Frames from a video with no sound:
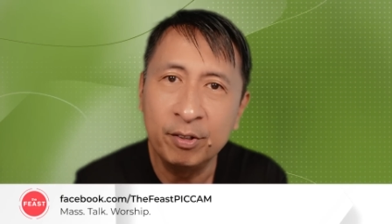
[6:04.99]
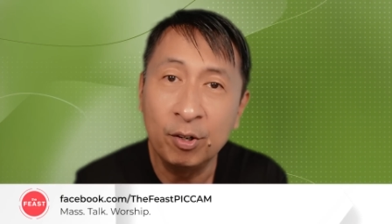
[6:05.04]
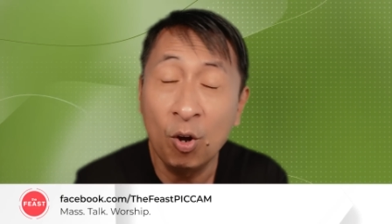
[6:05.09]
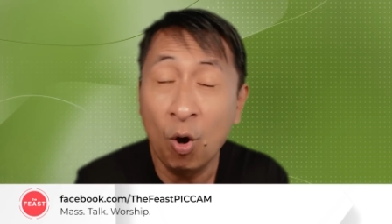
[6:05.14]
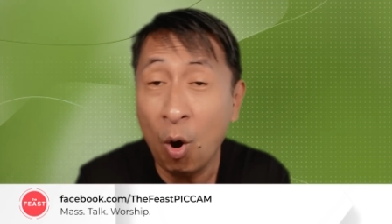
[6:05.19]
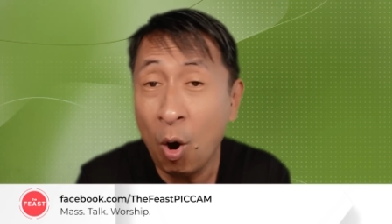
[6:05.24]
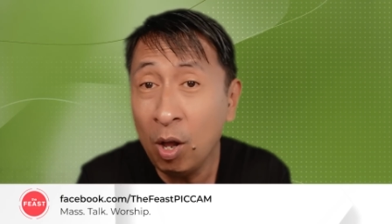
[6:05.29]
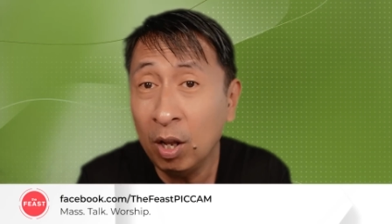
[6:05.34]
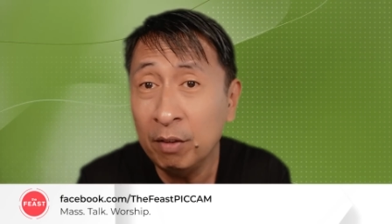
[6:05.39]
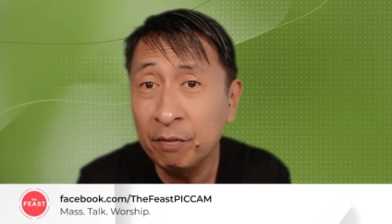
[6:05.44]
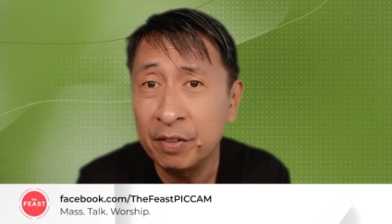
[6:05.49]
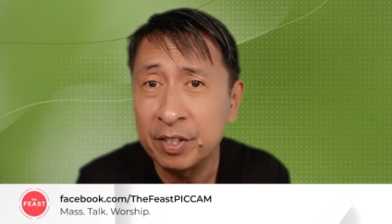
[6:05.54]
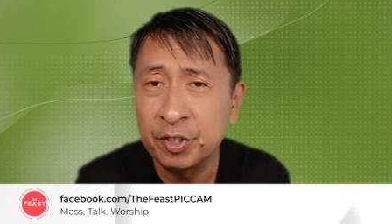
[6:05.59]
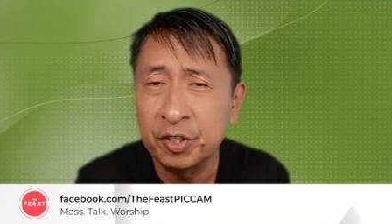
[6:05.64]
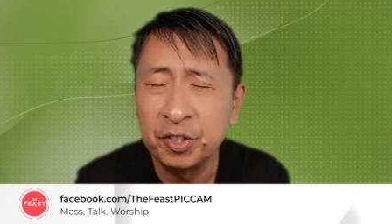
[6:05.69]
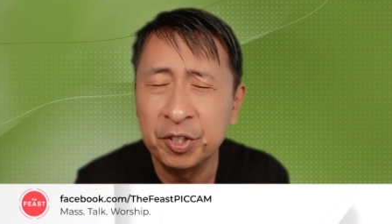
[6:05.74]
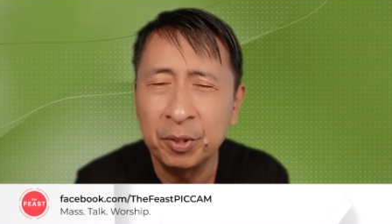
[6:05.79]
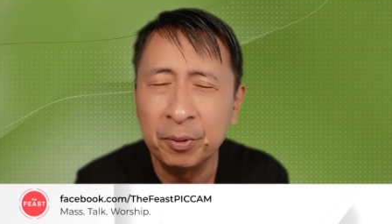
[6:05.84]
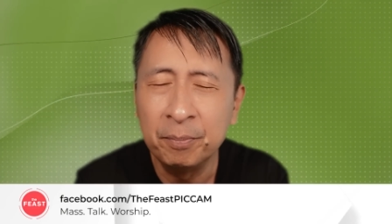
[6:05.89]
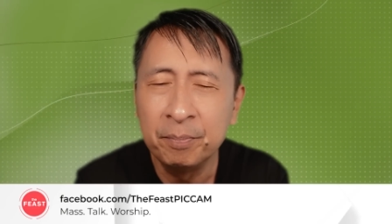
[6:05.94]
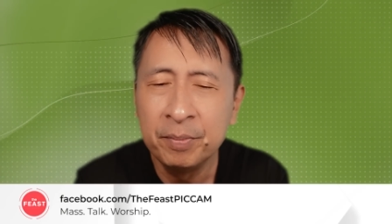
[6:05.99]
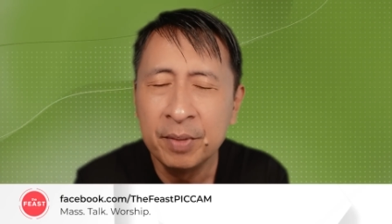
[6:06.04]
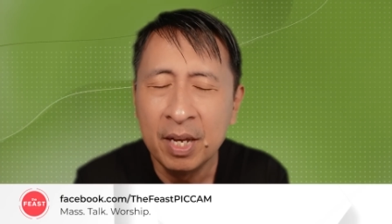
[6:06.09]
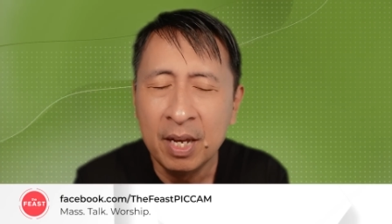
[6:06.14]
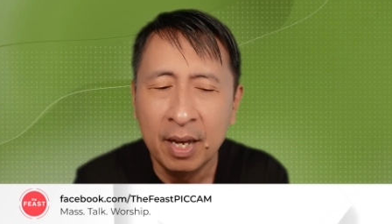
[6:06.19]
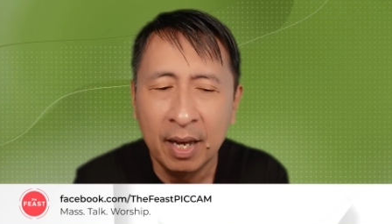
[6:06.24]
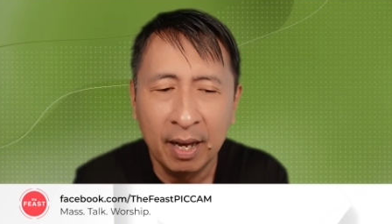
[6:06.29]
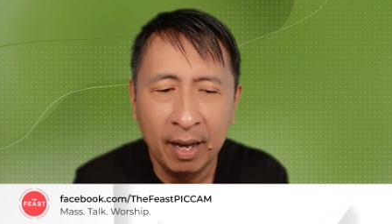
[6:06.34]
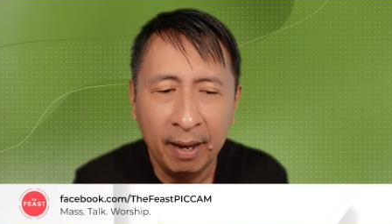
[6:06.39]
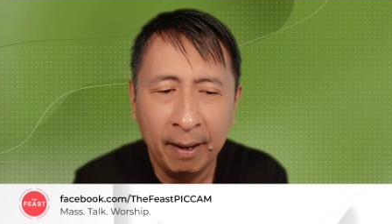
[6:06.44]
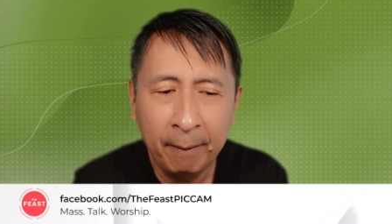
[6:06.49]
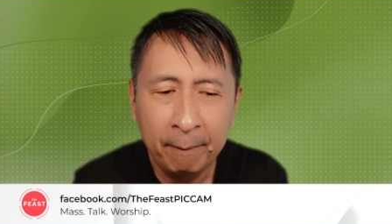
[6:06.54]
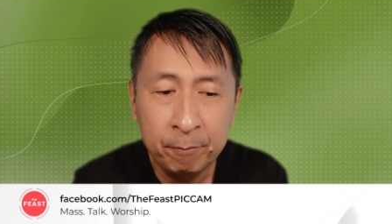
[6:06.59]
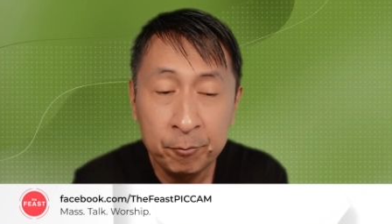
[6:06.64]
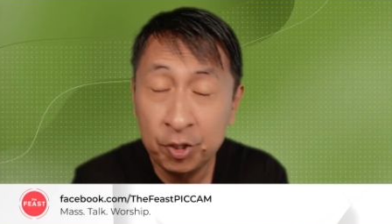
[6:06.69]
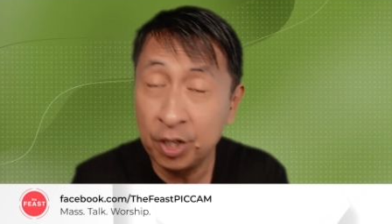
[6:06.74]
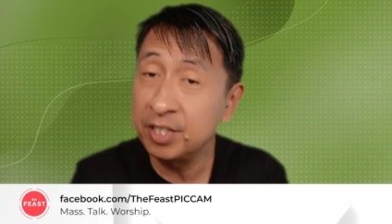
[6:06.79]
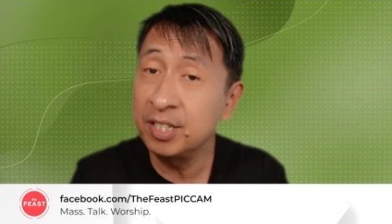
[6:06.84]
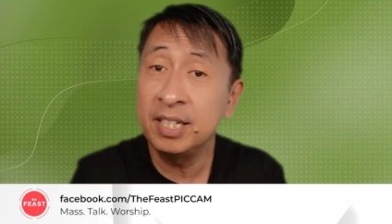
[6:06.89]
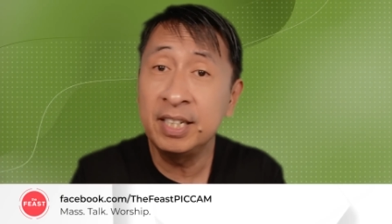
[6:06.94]
You know, all of us do. Um,
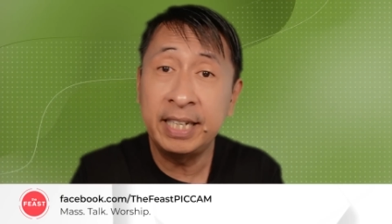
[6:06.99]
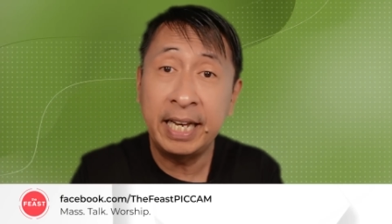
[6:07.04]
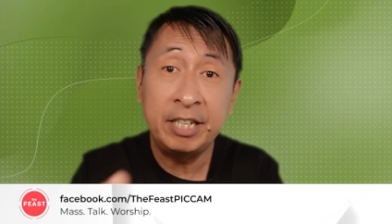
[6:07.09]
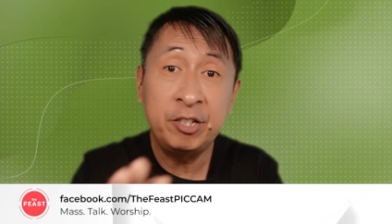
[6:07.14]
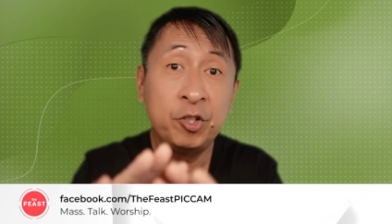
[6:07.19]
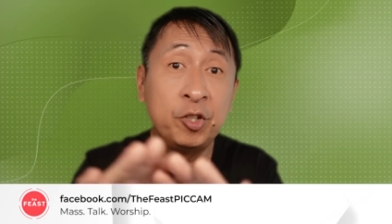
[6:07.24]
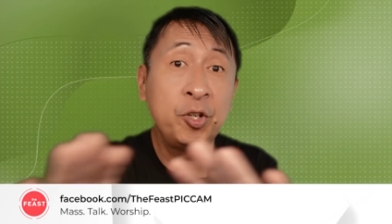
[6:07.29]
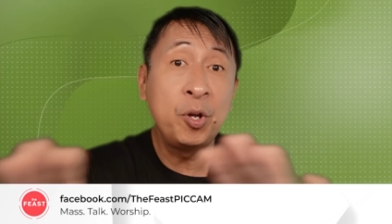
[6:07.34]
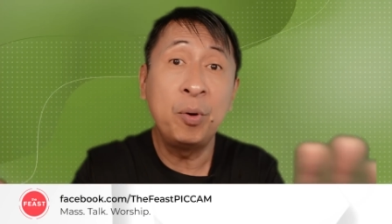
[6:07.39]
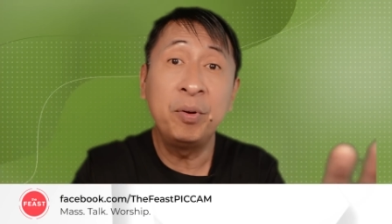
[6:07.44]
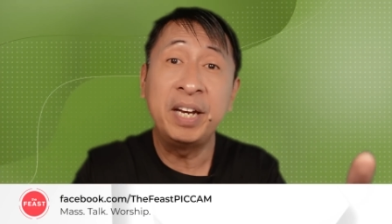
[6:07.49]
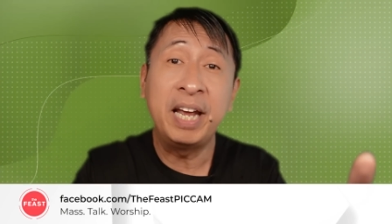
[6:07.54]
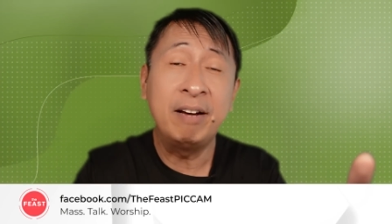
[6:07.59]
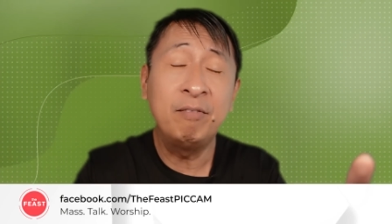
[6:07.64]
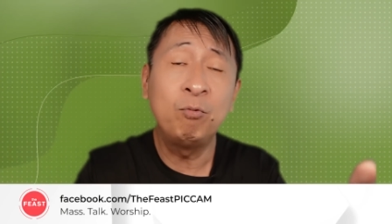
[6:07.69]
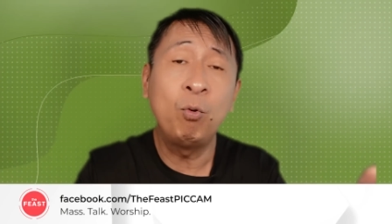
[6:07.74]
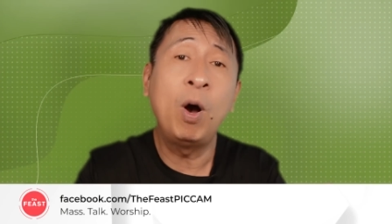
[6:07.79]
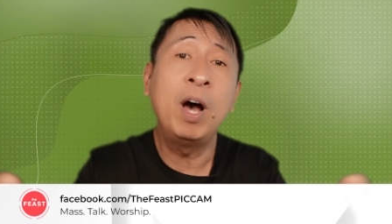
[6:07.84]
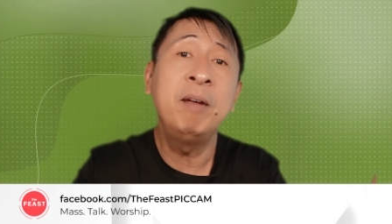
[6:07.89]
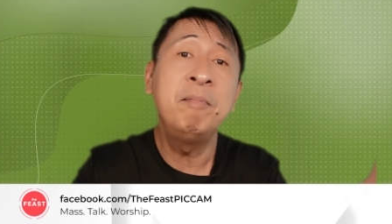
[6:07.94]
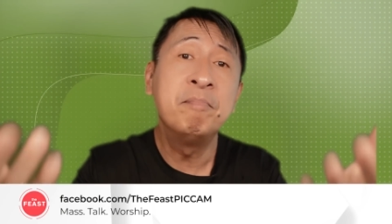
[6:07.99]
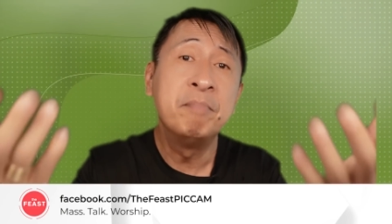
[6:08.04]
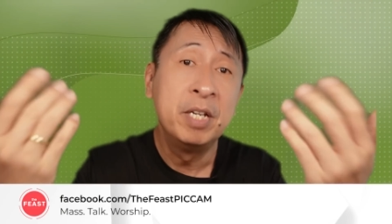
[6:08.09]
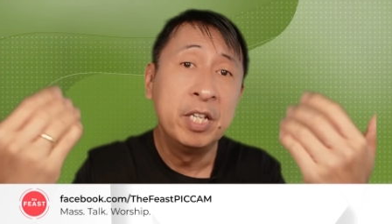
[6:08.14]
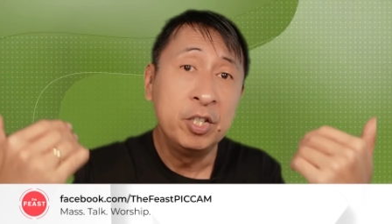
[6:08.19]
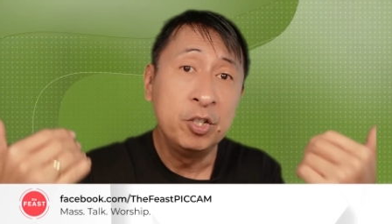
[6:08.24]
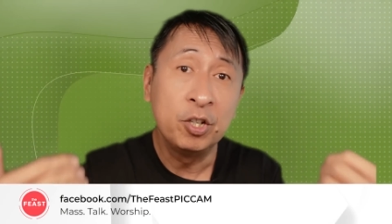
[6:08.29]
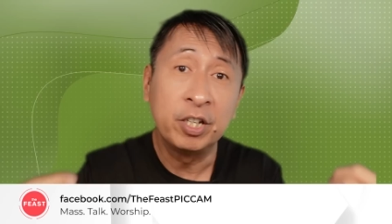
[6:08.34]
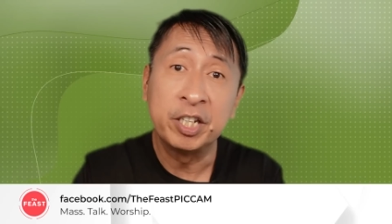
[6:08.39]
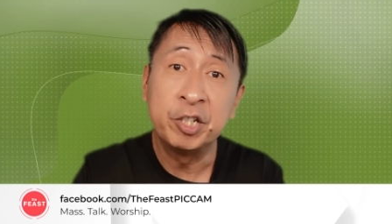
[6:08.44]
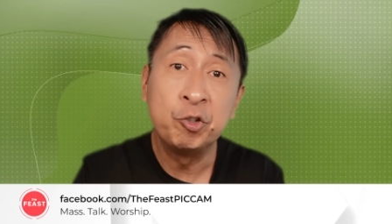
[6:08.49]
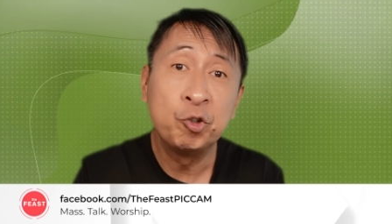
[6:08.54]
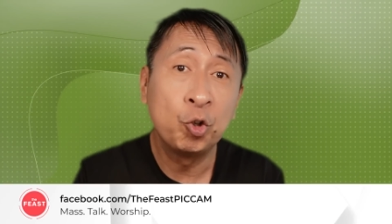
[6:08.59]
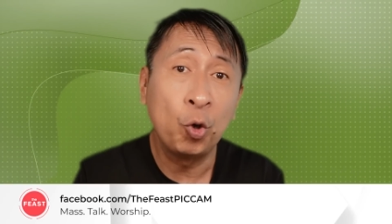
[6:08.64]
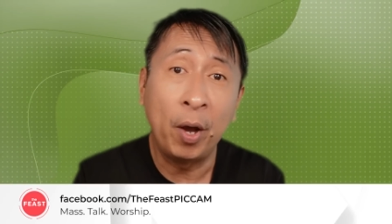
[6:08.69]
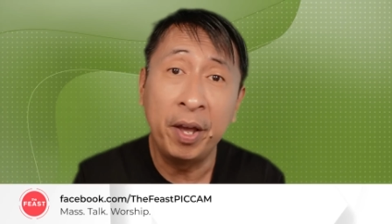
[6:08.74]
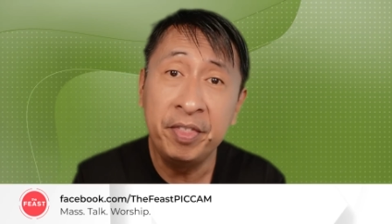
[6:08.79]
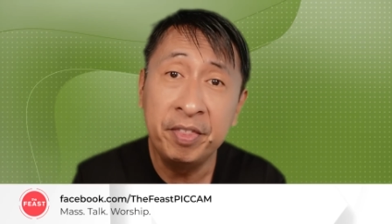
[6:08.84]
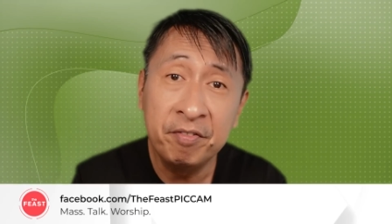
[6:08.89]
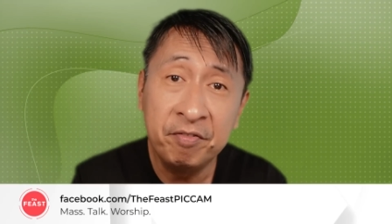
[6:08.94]
just in case you don't have one, you can
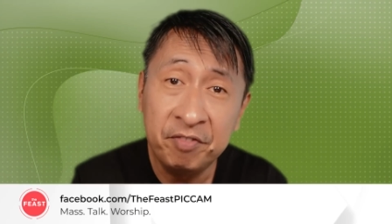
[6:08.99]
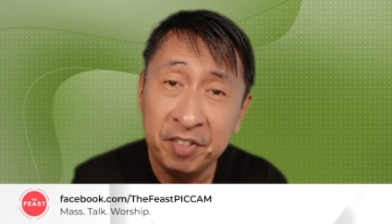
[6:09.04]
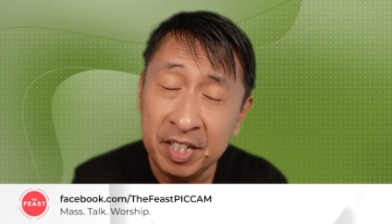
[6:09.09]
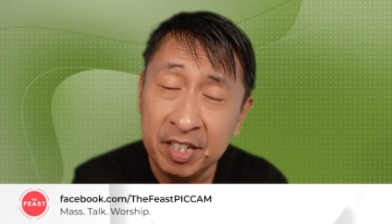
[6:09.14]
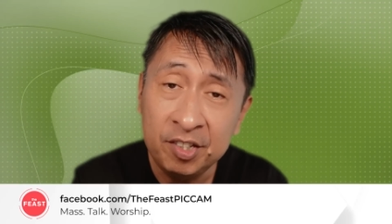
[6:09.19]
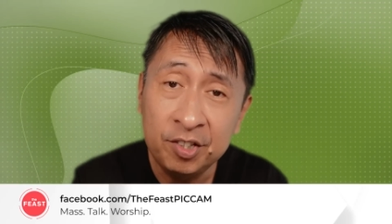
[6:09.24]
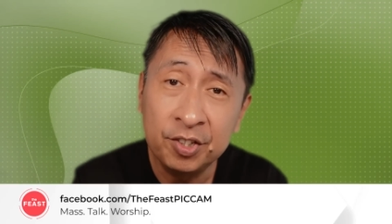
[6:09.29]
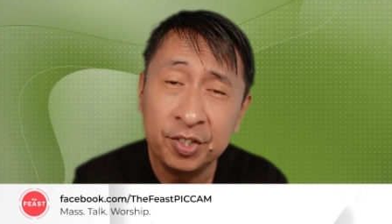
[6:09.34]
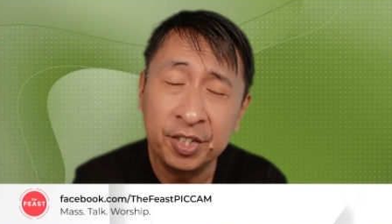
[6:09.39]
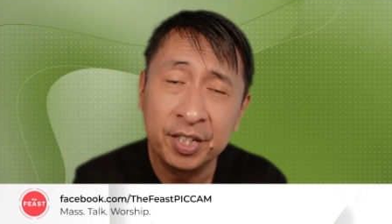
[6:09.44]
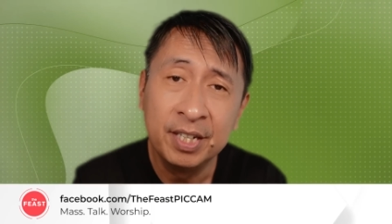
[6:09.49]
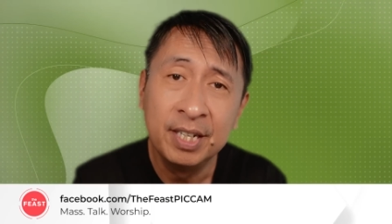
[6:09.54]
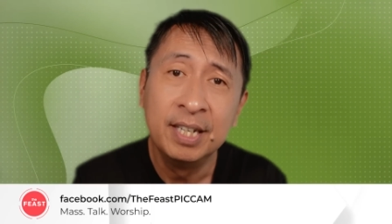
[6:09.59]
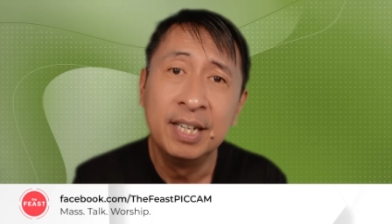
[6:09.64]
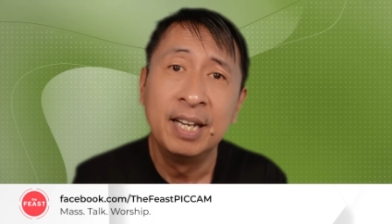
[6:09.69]
join the feast.